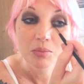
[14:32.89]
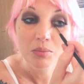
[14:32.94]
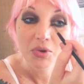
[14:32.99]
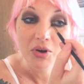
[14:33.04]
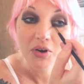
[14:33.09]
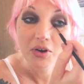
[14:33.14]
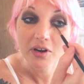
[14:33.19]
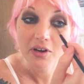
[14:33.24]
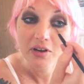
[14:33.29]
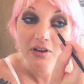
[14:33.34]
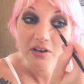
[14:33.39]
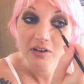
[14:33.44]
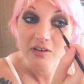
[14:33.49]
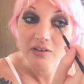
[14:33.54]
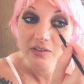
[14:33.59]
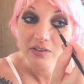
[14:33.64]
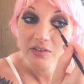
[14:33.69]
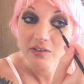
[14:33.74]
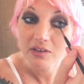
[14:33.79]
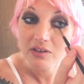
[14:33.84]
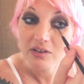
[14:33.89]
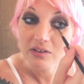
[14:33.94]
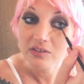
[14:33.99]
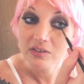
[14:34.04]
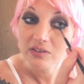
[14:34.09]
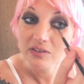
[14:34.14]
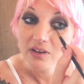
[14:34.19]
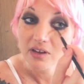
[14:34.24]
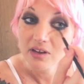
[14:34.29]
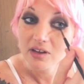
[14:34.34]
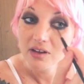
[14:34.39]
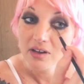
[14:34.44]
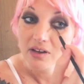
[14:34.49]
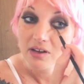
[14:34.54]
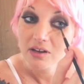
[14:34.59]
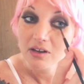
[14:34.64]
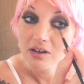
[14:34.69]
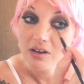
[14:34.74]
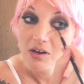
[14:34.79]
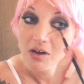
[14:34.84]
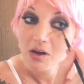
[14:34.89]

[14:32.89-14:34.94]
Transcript: burgundies, because a